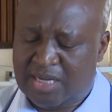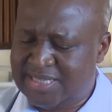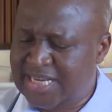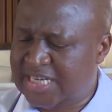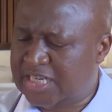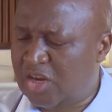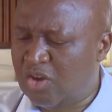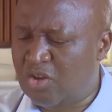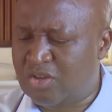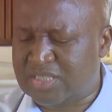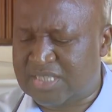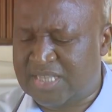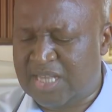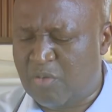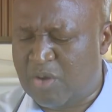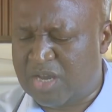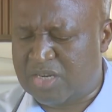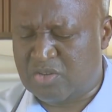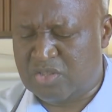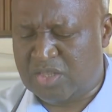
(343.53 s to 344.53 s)
that lost, they
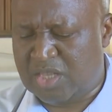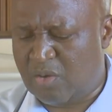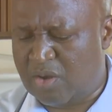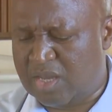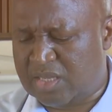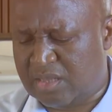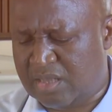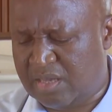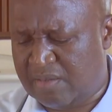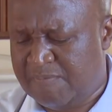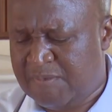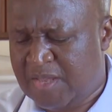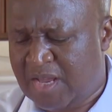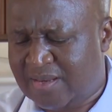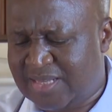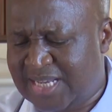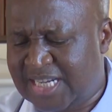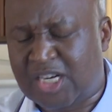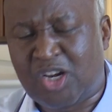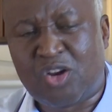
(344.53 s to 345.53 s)
were, they were, they,
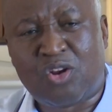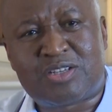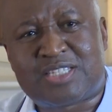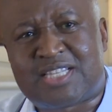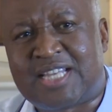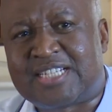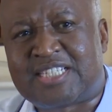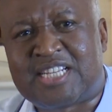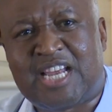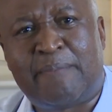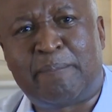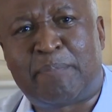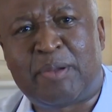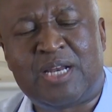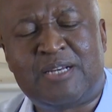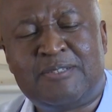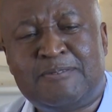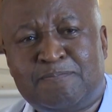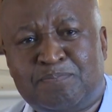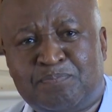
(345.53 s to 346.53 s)
that lost the temple.